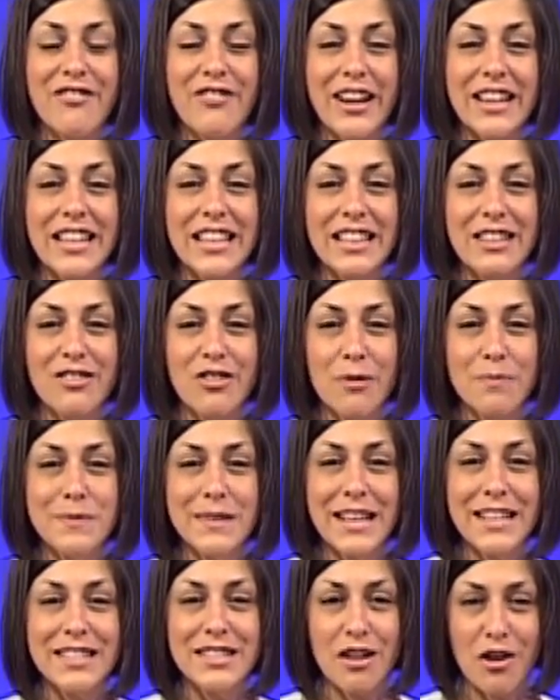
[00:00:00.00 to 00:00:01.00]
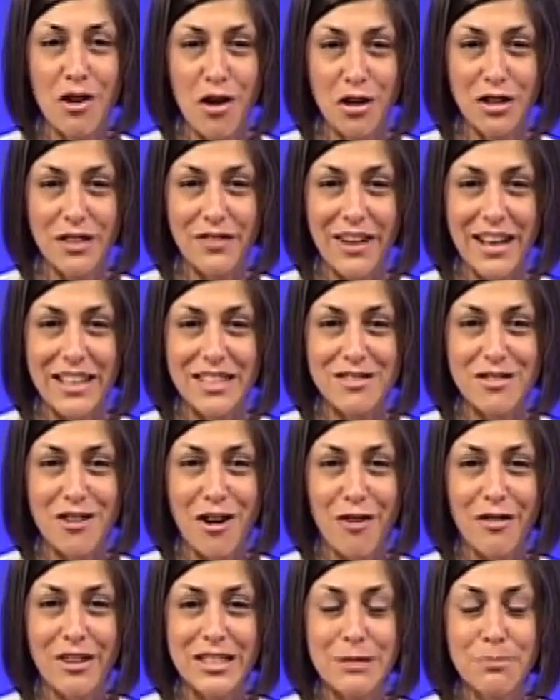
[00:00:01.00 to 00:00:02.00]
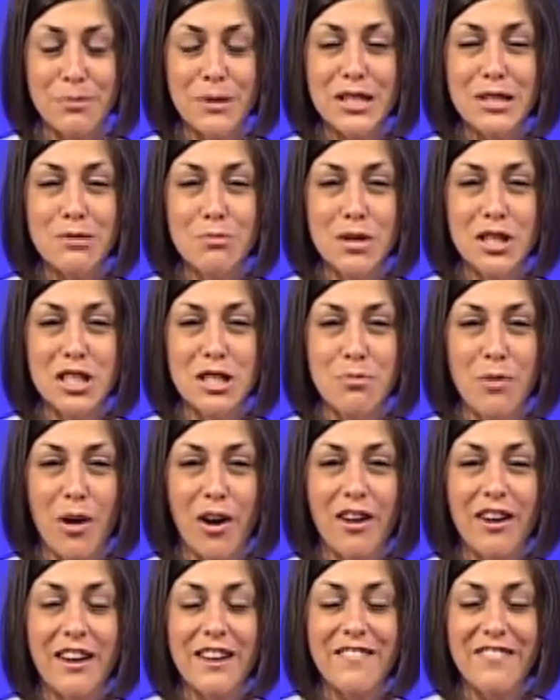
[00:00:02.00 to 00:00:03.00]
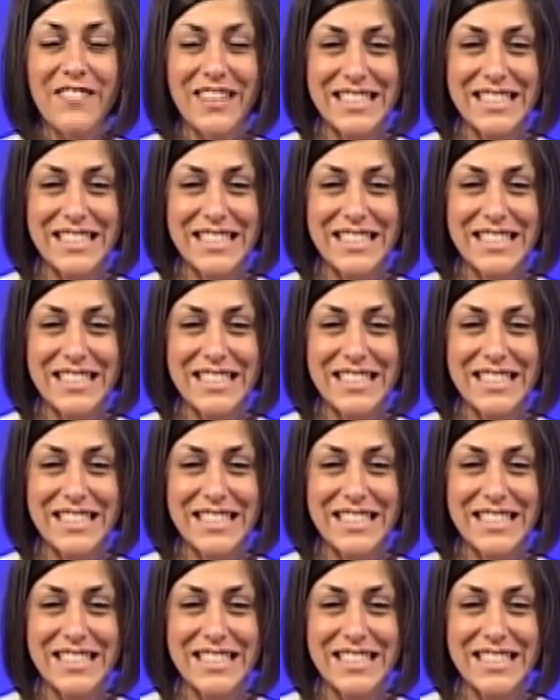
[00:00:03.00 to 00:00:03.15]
and regular updates on all of our stories, plus much more,